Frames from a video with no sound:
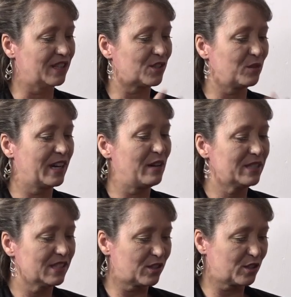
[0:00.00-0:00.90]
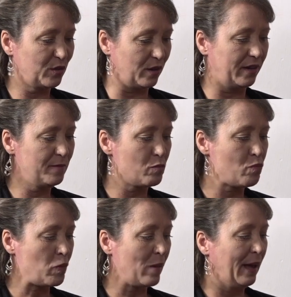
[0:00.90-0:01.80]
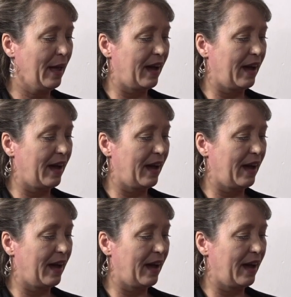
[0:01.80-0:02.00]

So when I was in school, Mm-hmm.